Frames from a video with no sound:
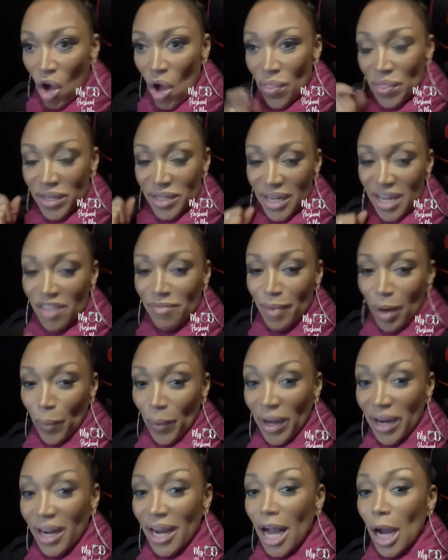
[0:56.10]
on the day of my
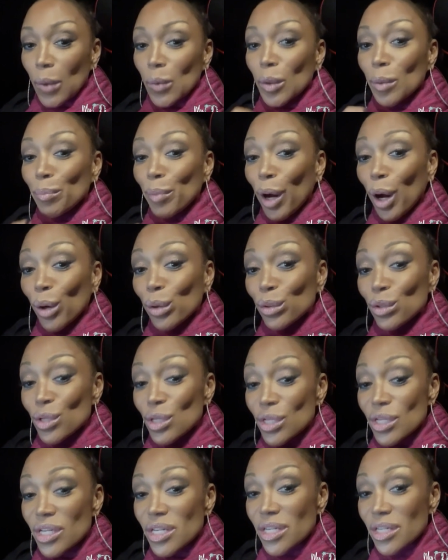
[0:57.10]
wedding, I will
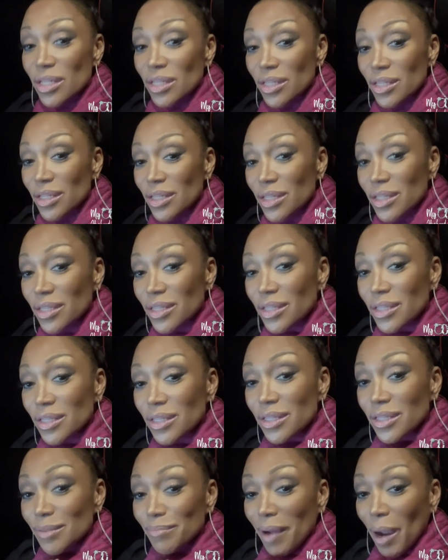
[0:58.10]
post
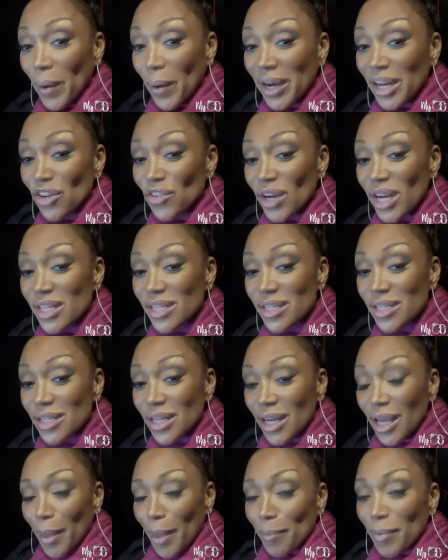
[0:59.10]
my wedding dress,
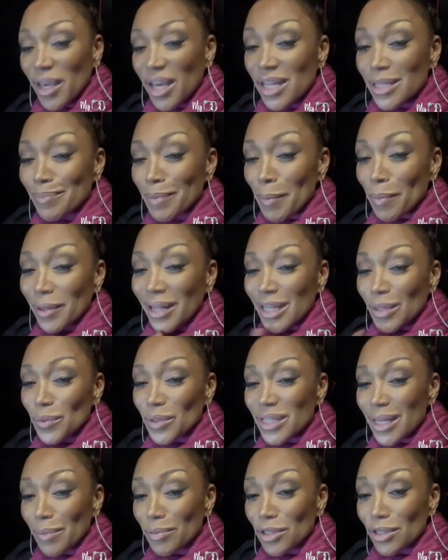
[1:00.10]
because people at the
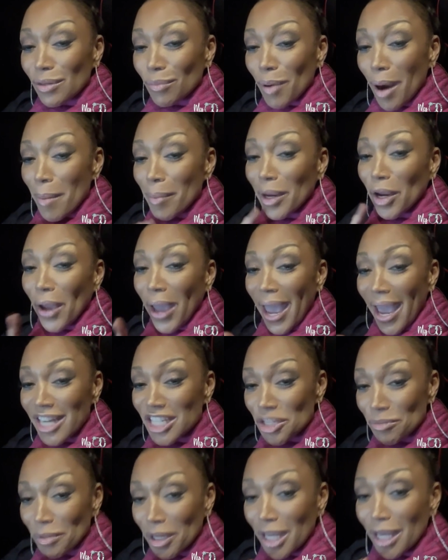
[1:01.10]
reception will probably
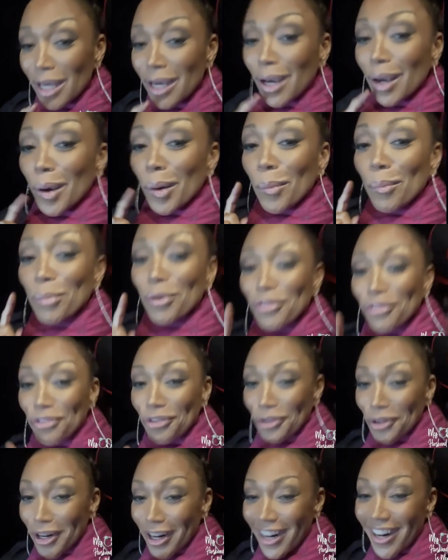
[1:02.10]
catch me
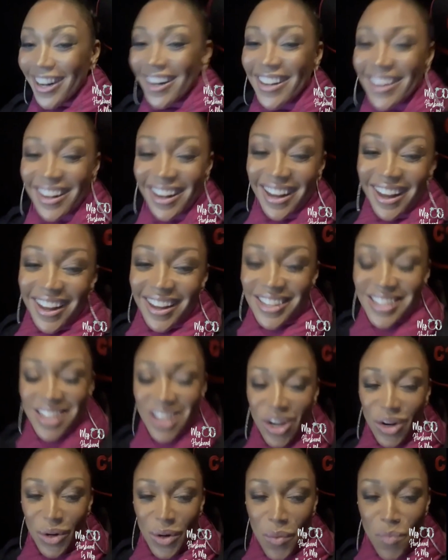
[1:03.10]
before.
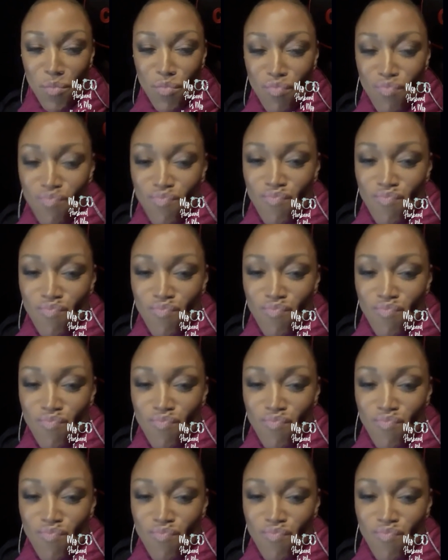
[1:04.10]
So,